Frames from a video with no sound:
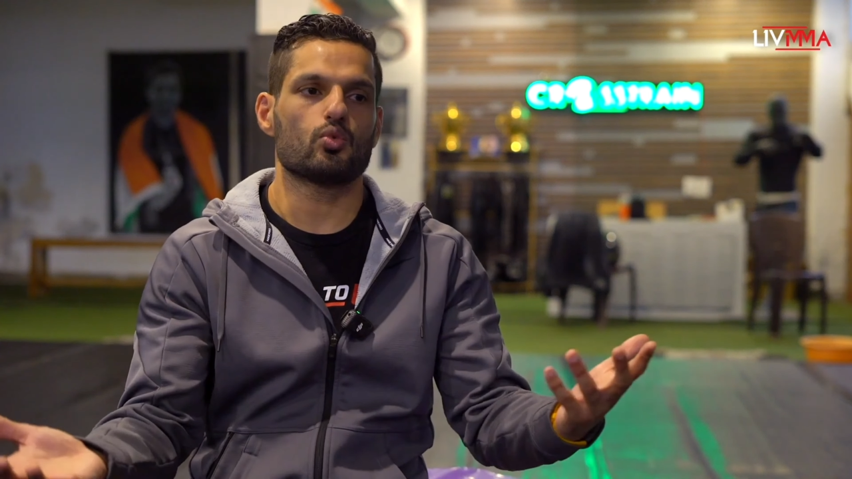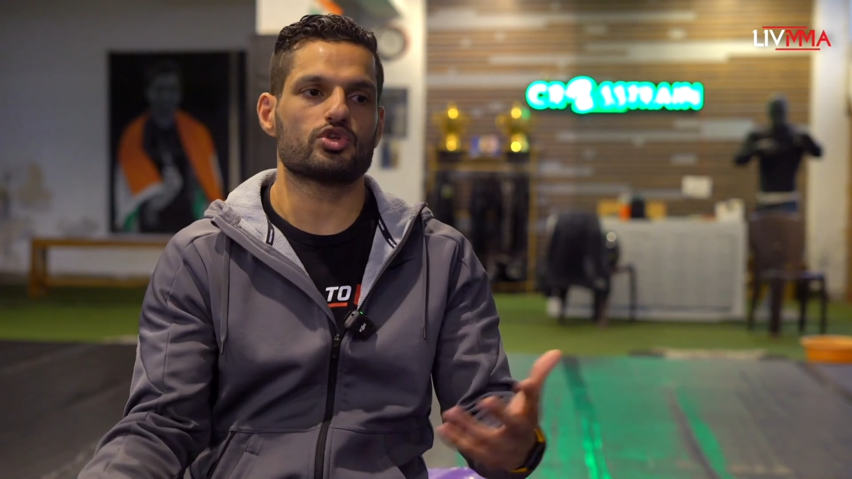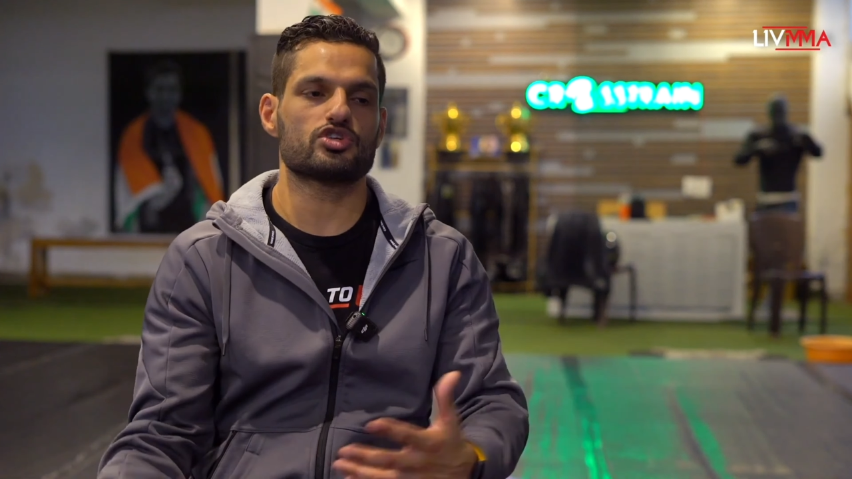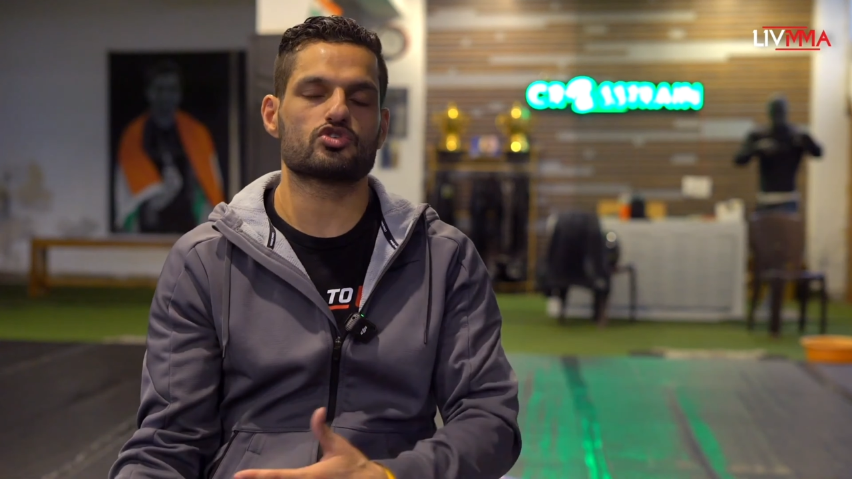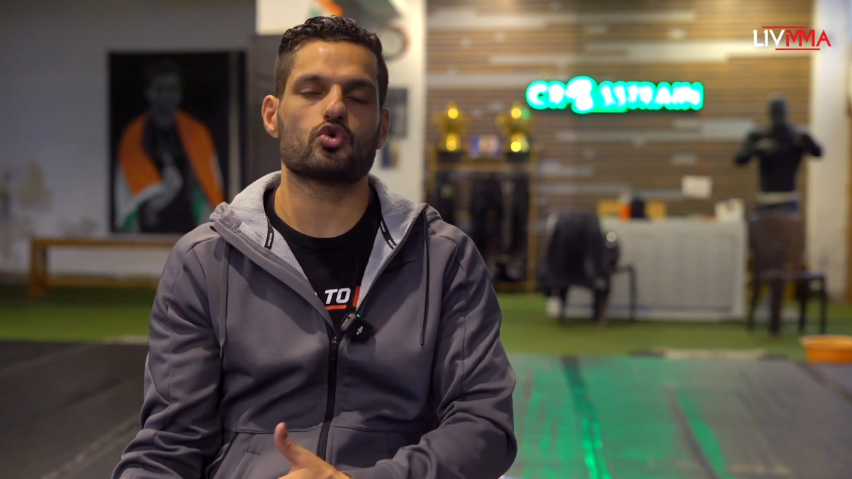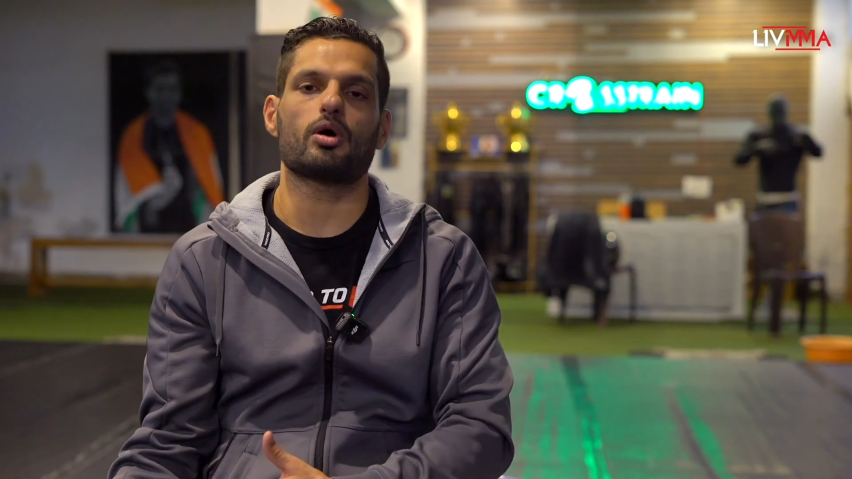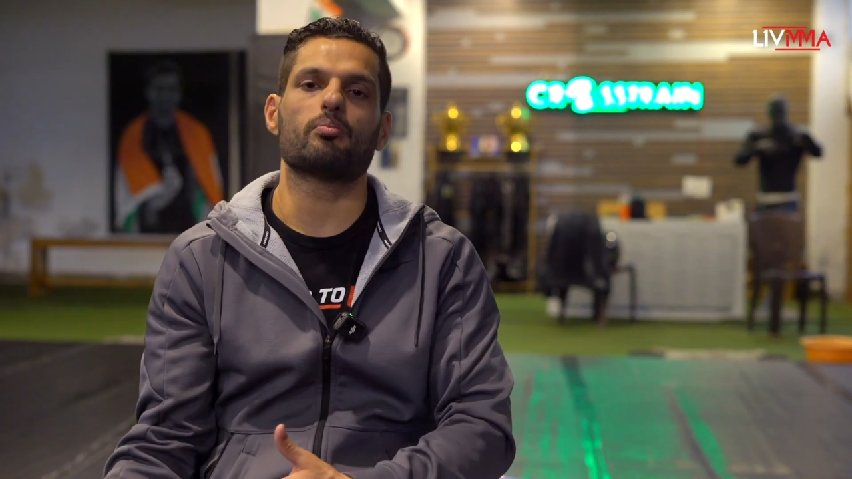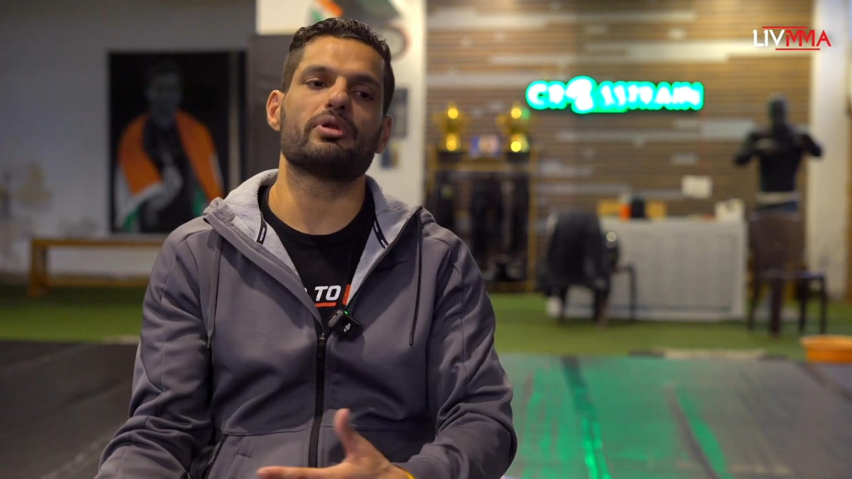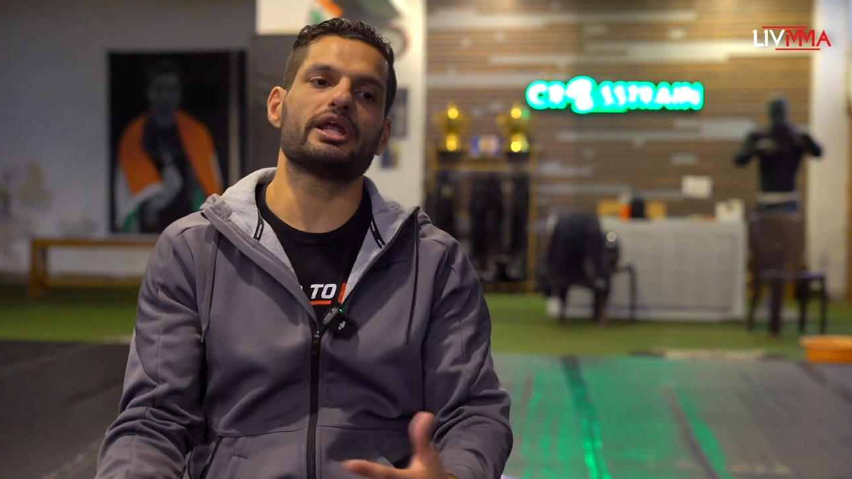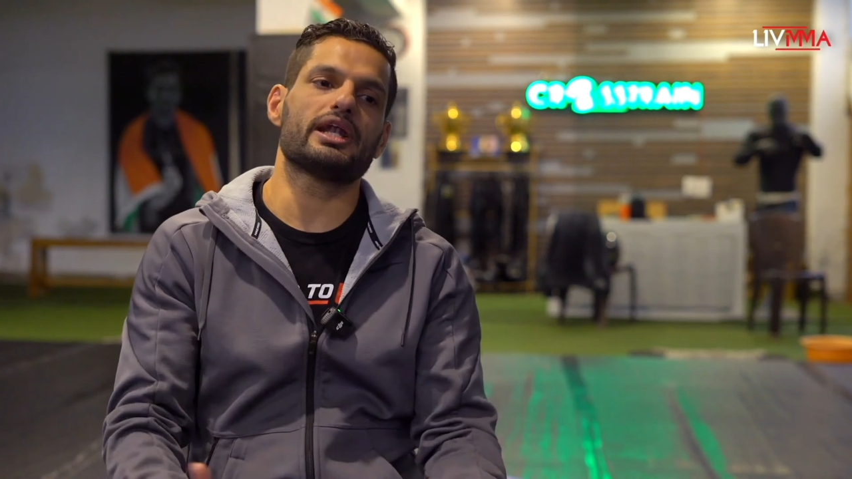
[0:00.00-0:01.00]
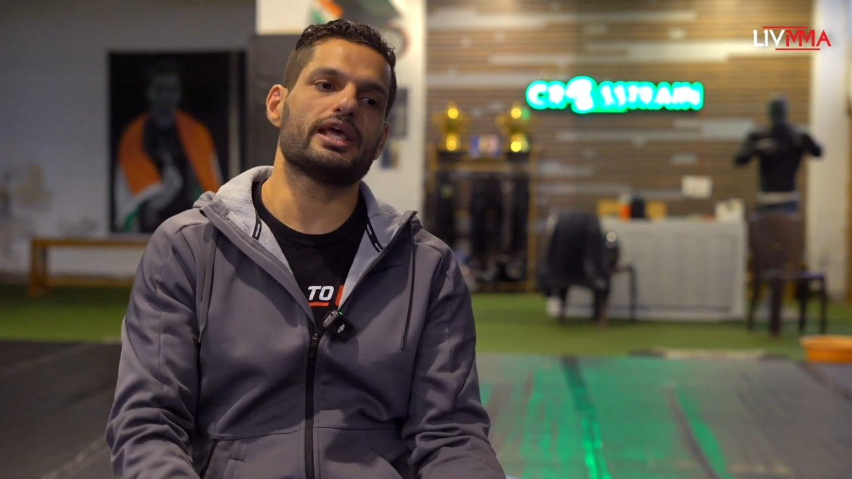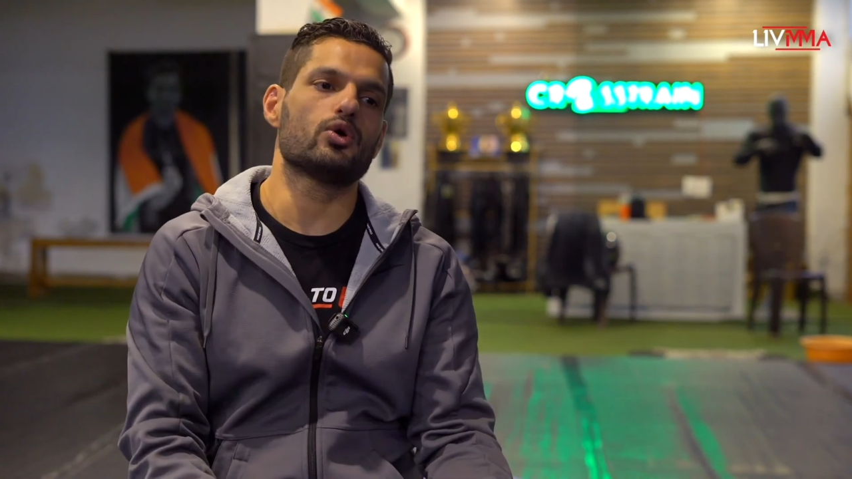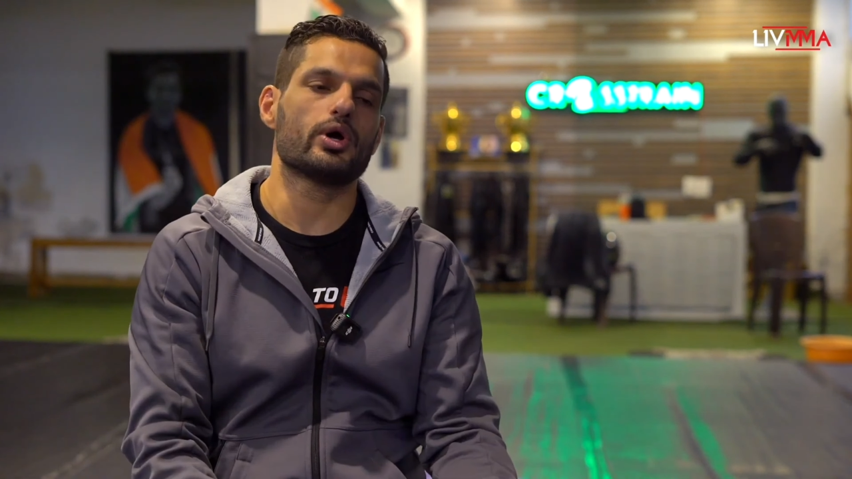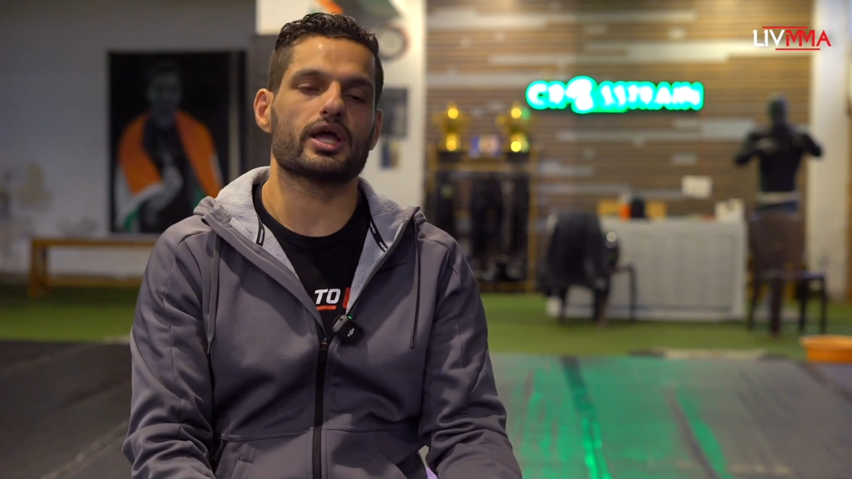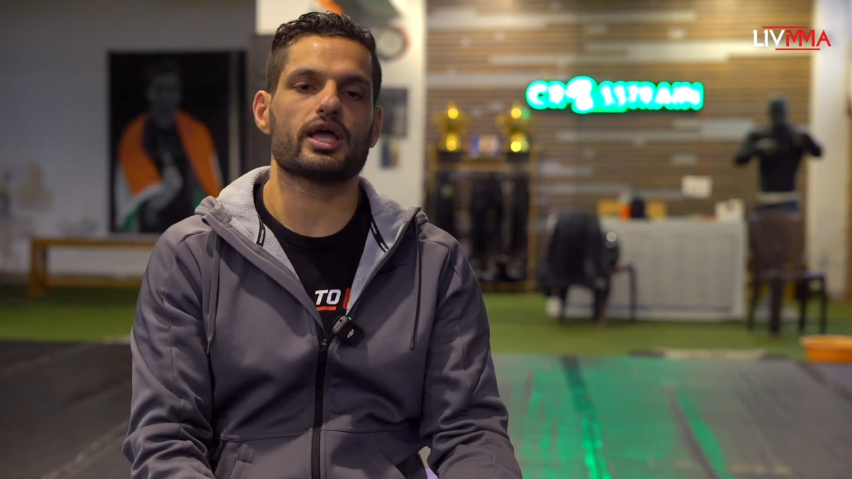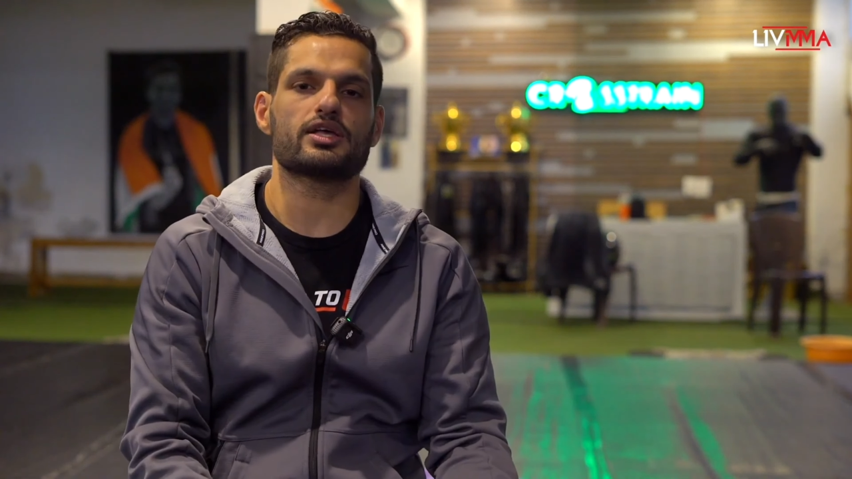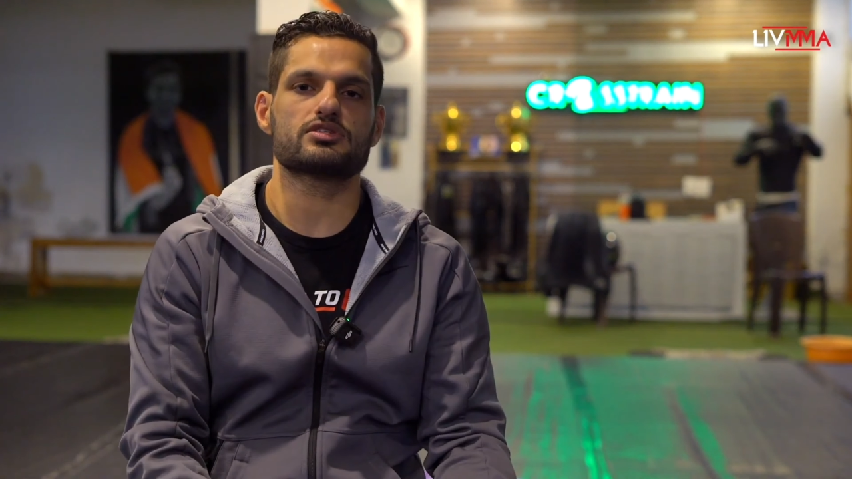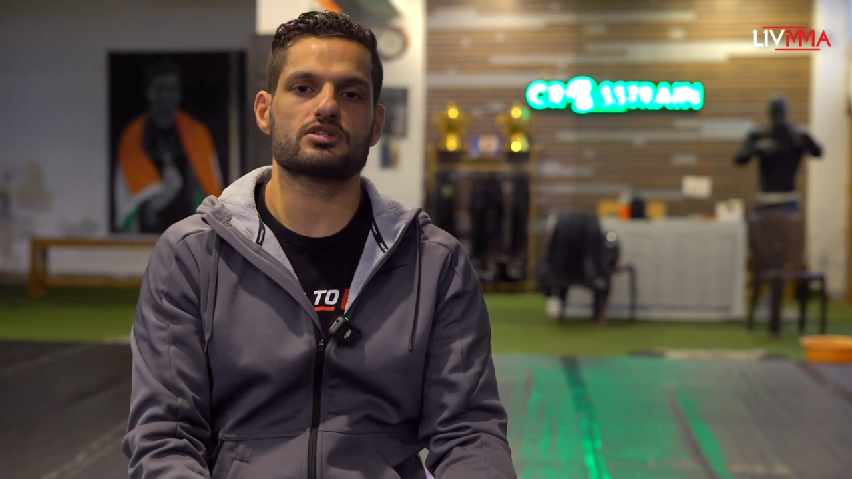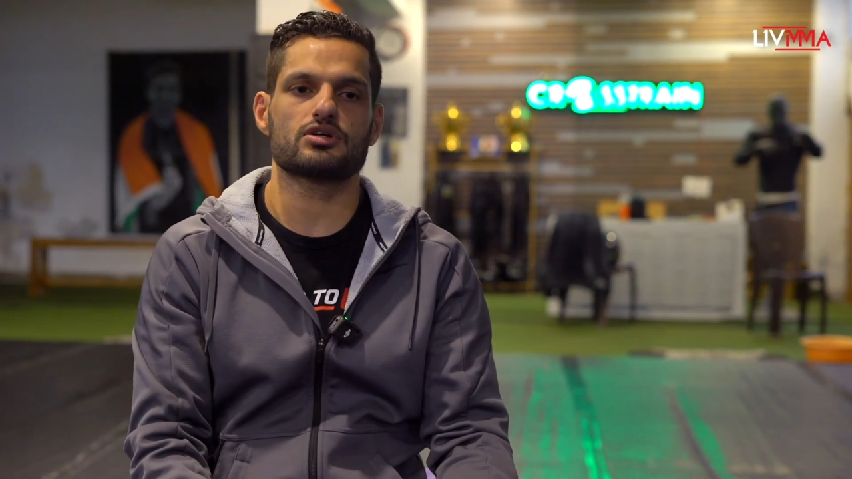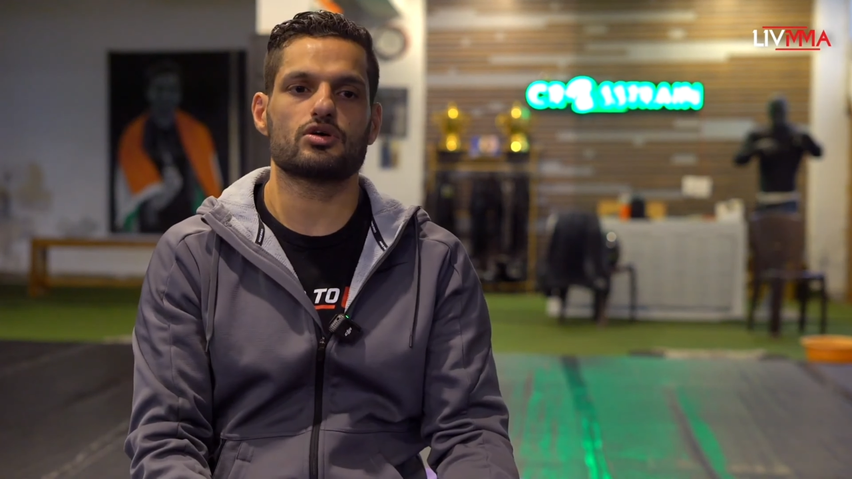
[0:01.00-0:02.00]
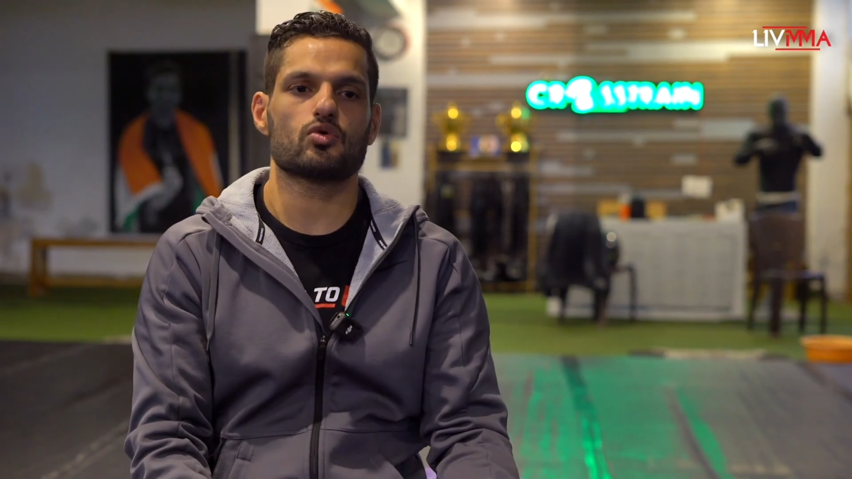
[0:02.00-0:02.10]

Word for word: which is completely going against